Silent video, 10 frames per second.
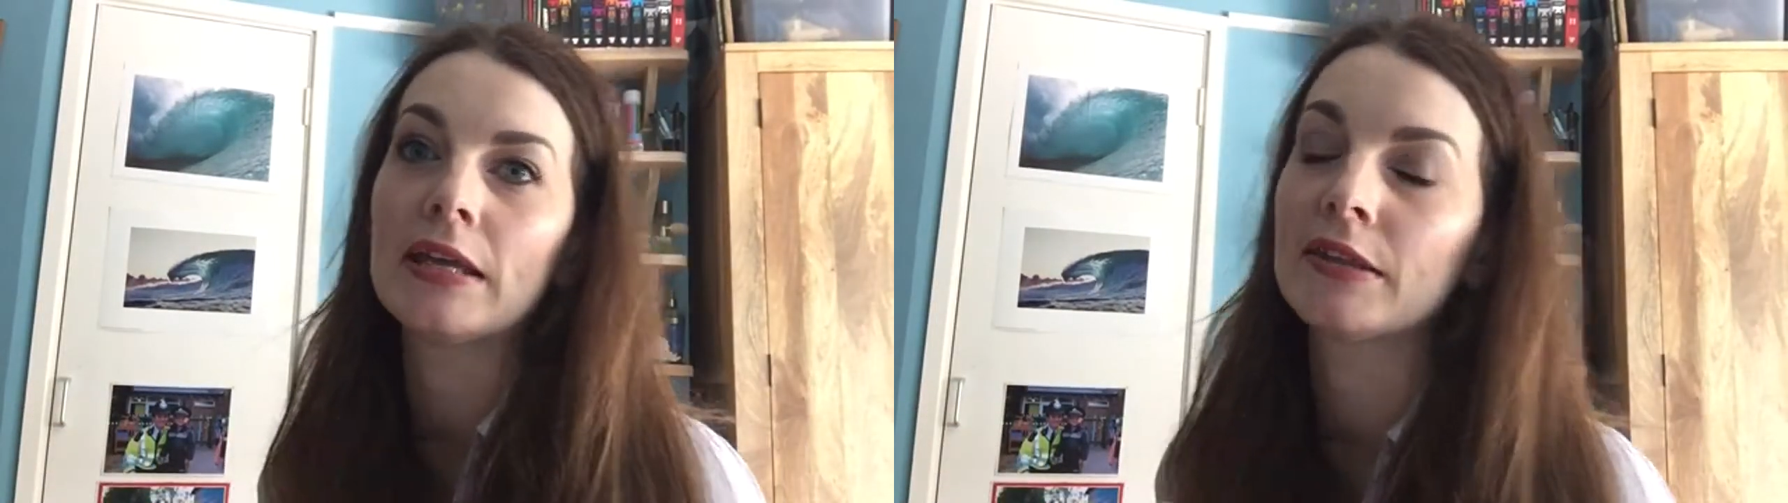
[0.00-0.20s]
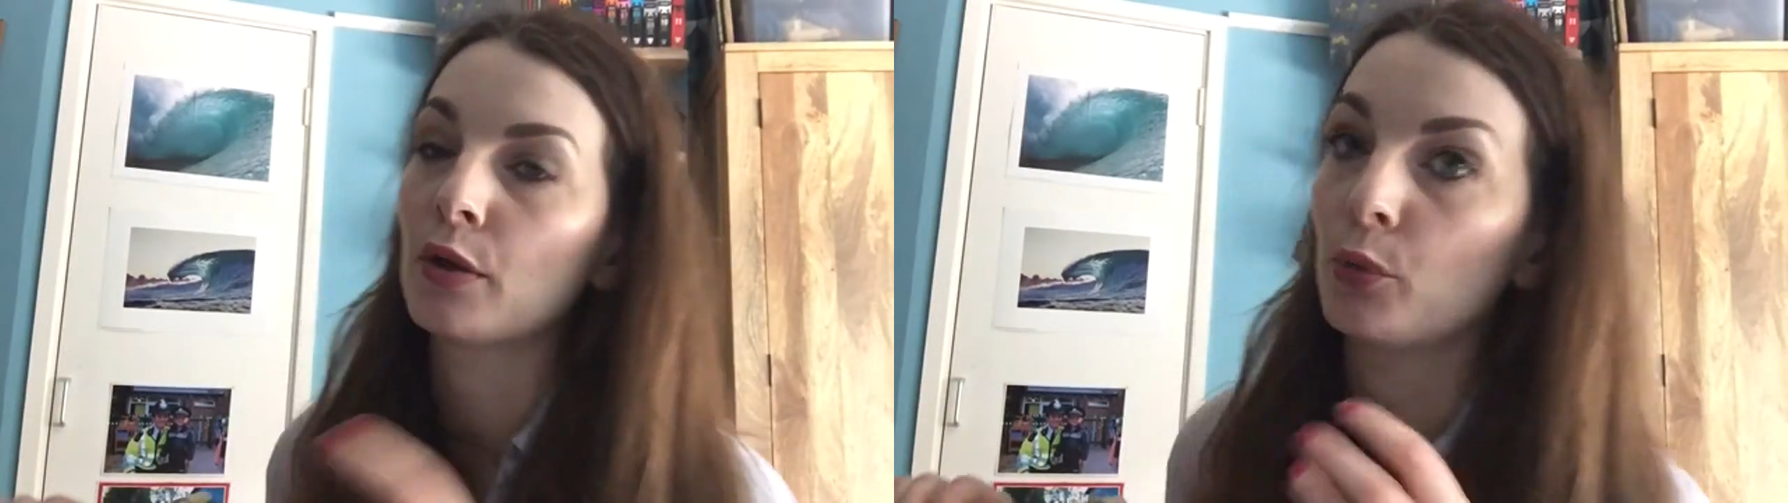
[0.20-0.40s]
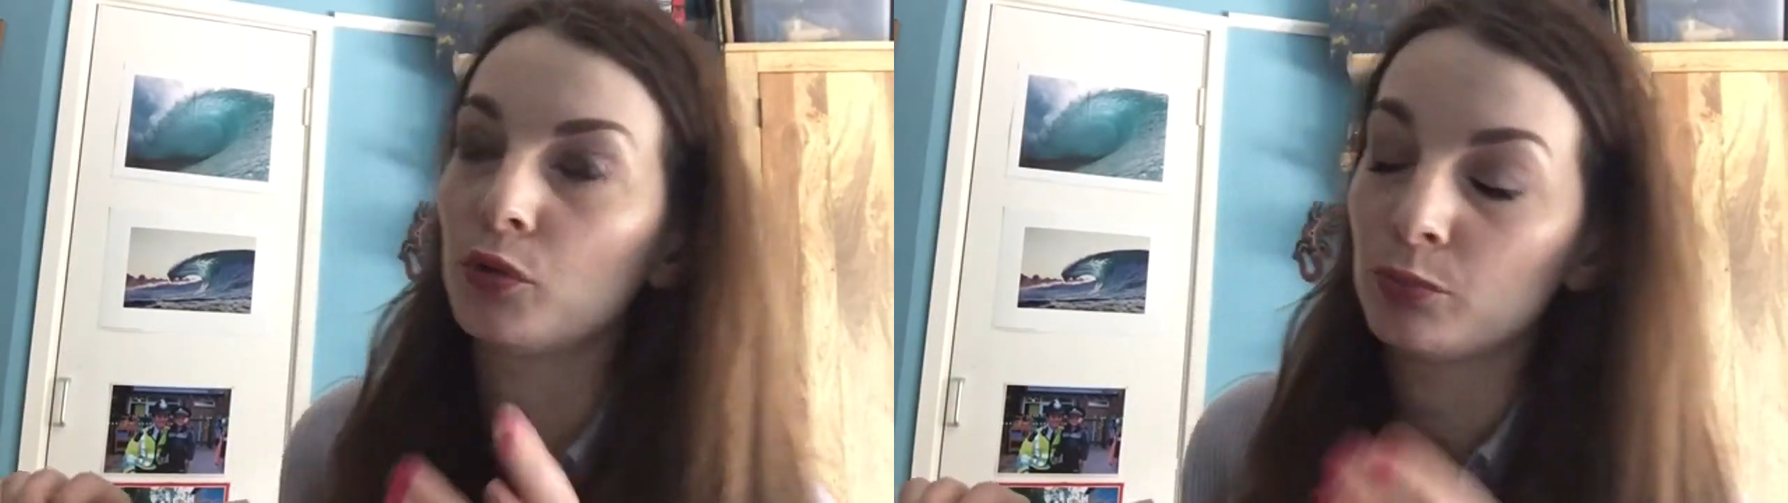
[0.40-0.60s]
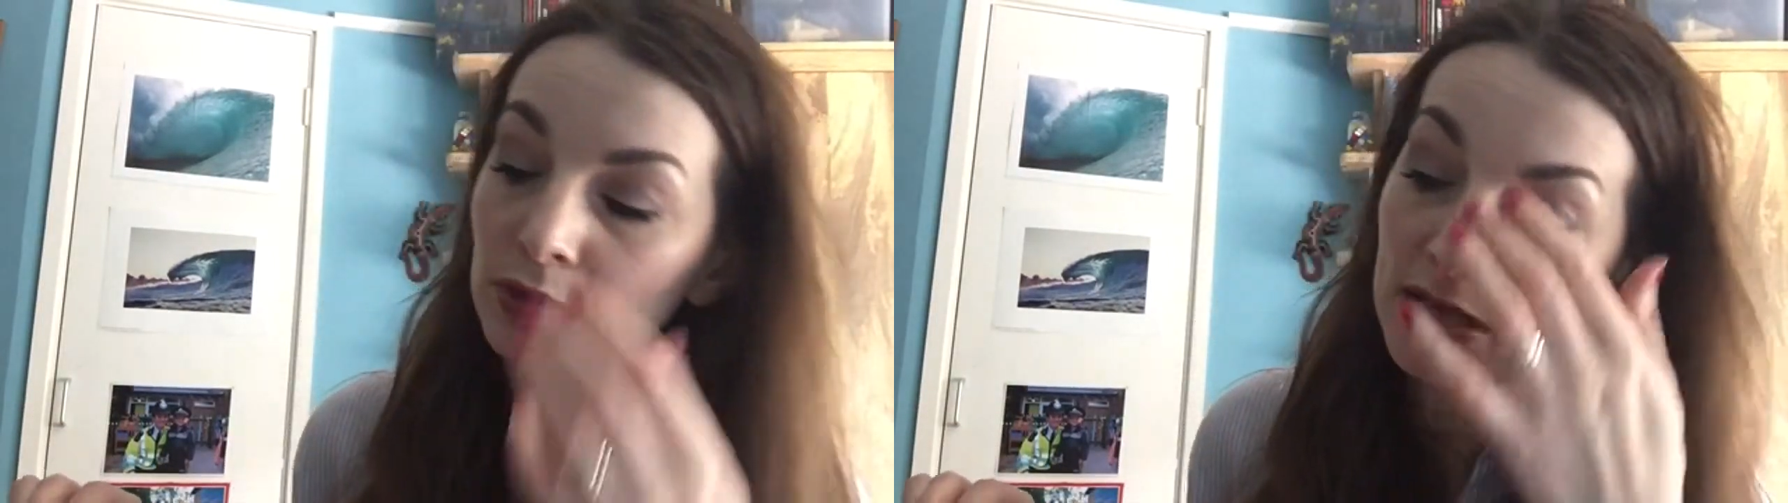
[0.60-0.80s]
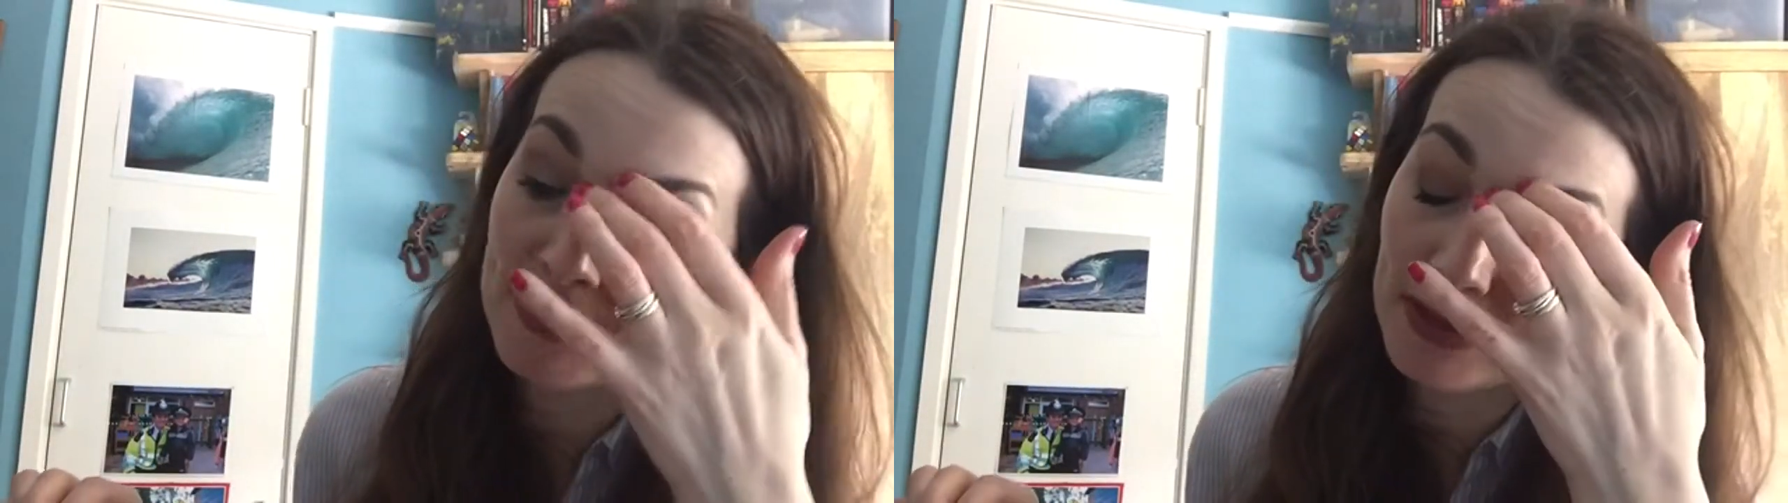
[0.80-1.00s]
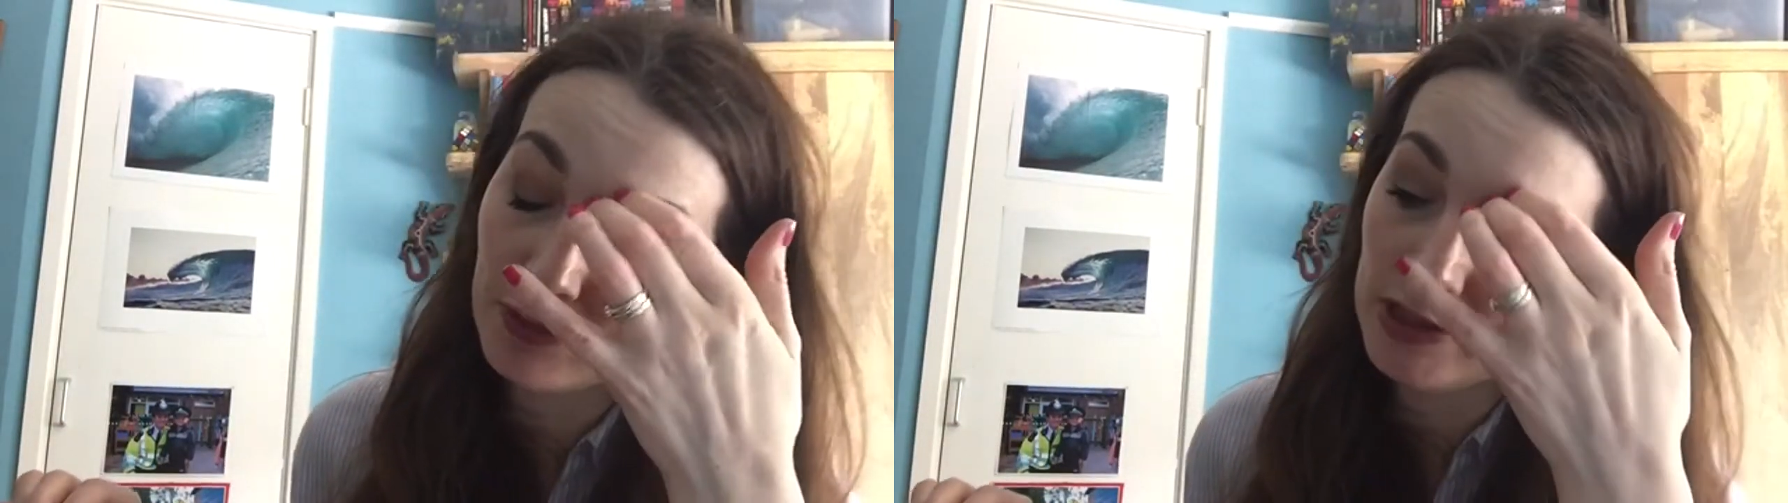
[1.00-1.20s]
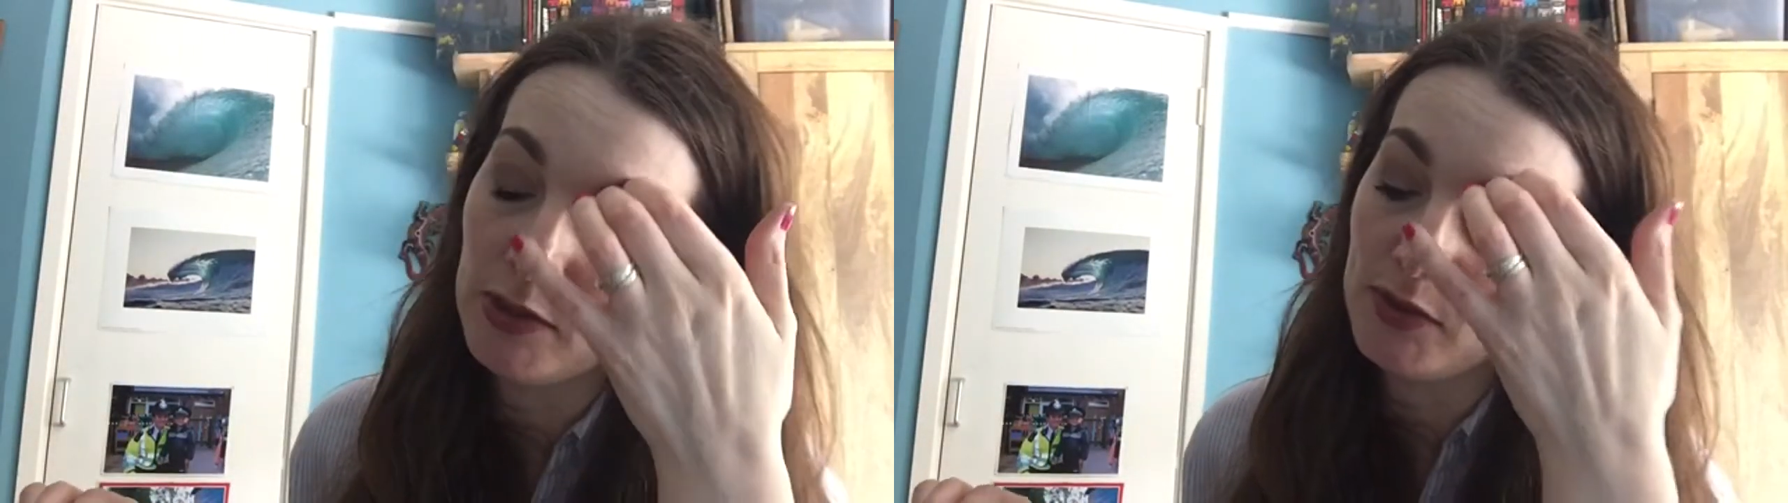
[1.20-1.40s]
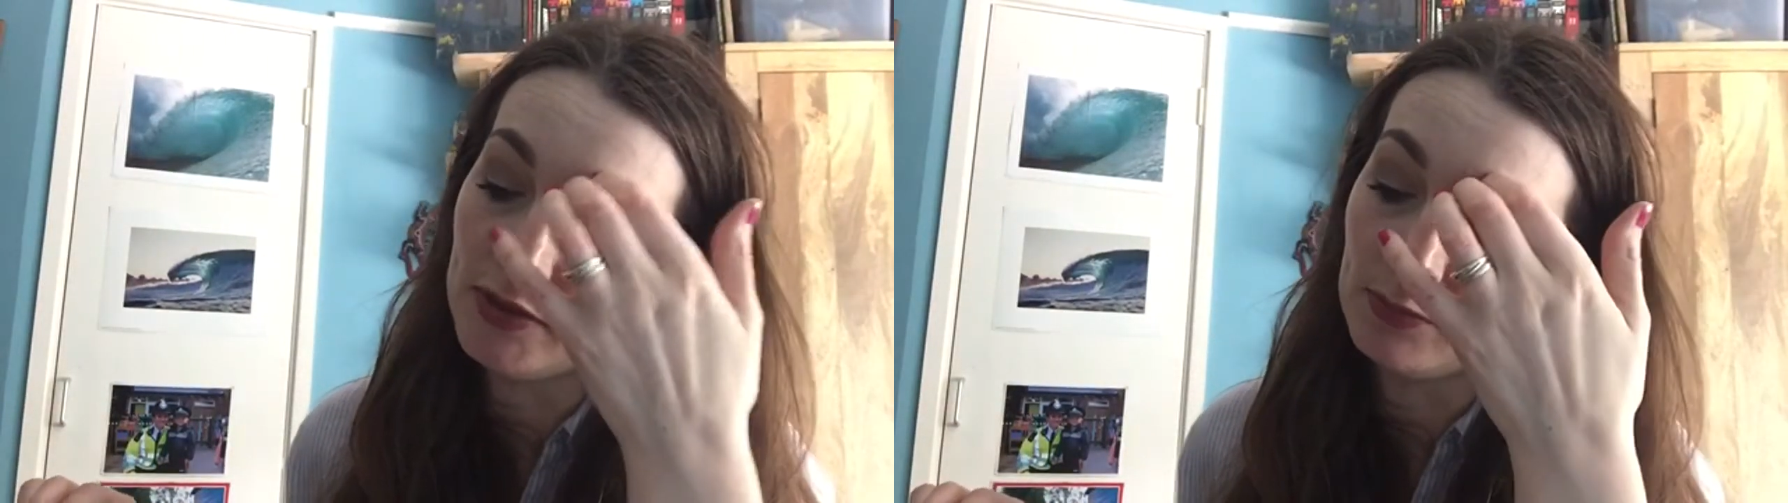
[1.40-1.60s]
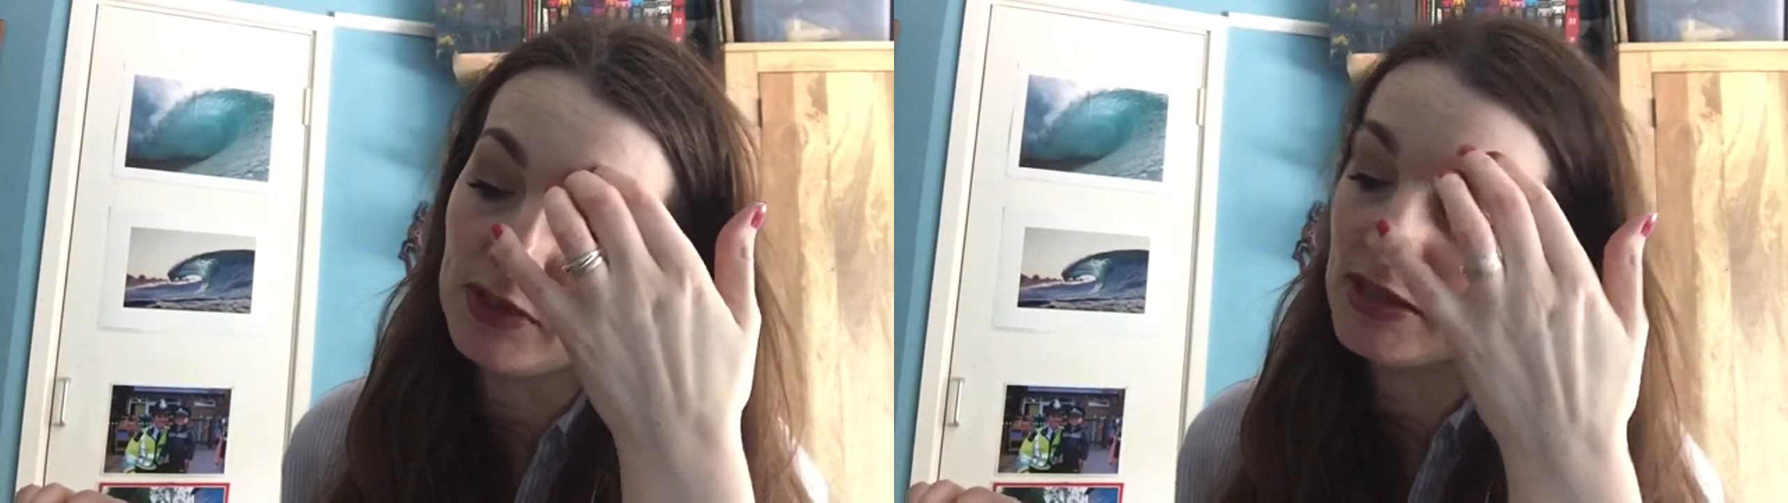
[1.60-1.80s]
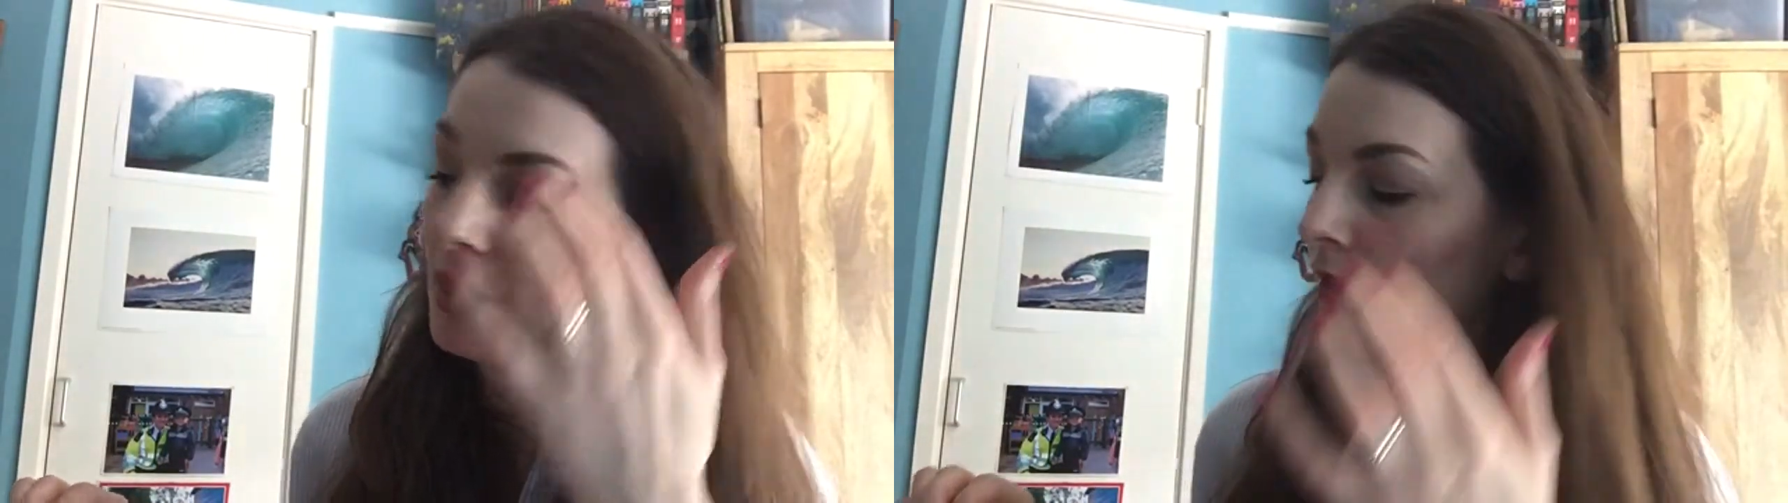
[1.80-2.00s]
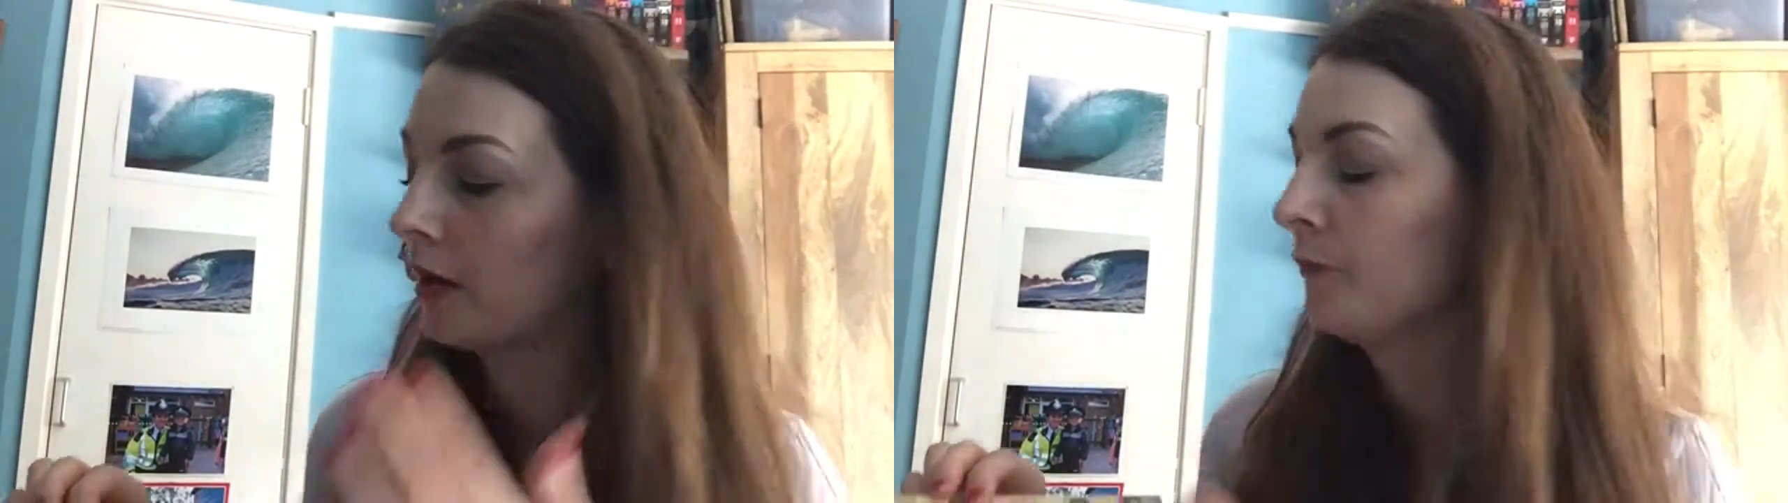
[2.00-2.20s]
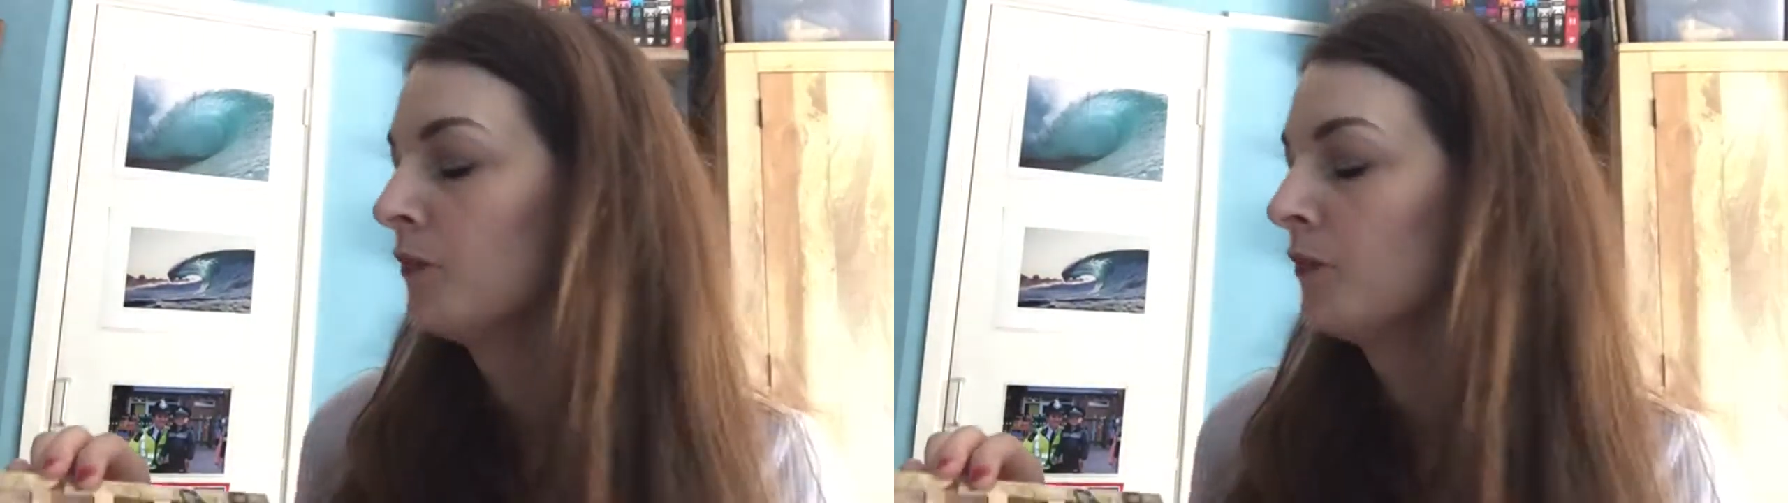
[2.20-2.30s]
so I wouldn't be necessarily using them together.